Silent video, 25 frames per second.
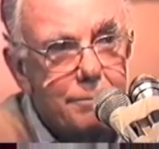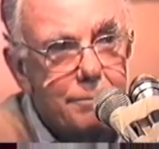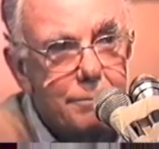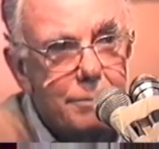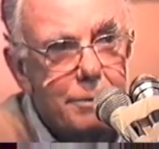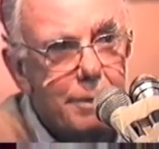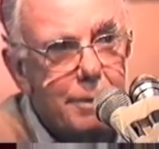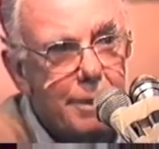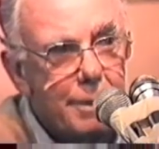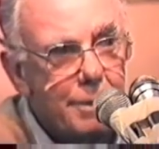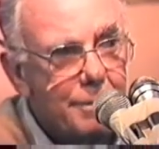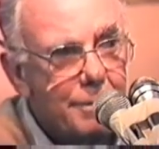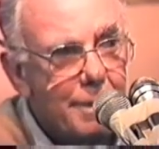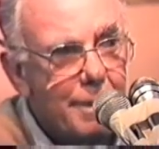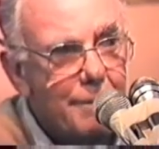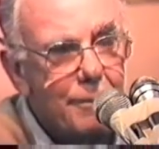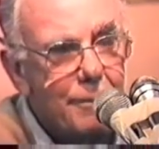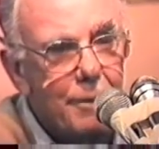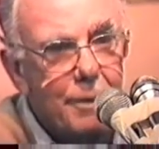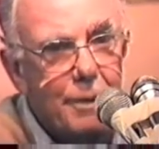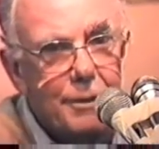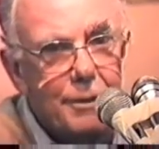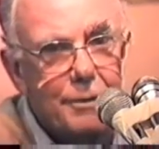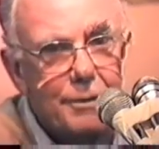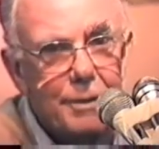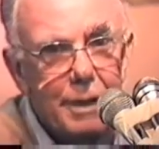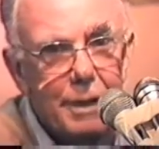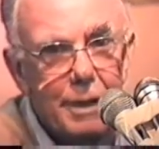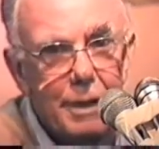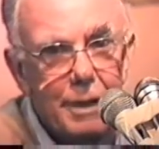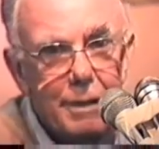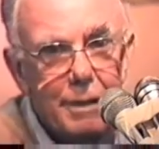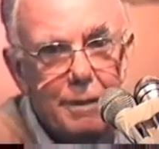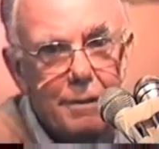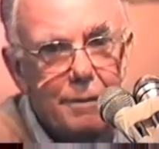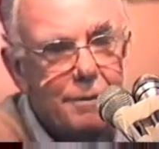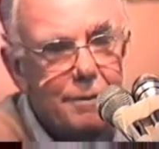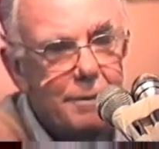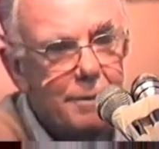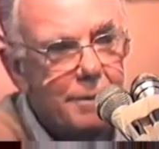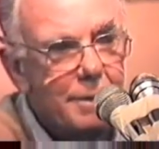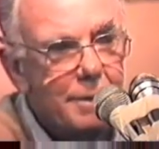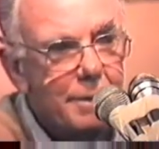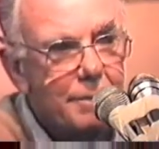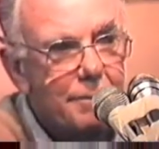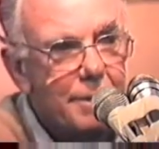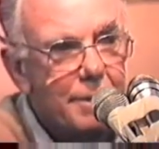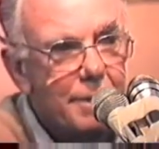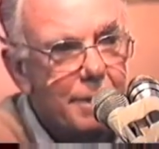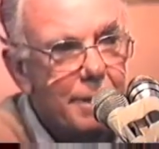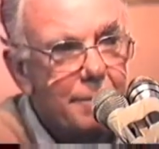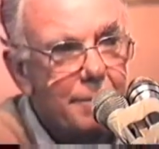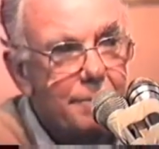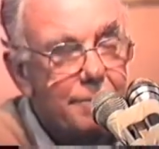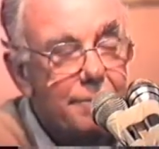You had a travel lodge thing here, didn't you? They had one there.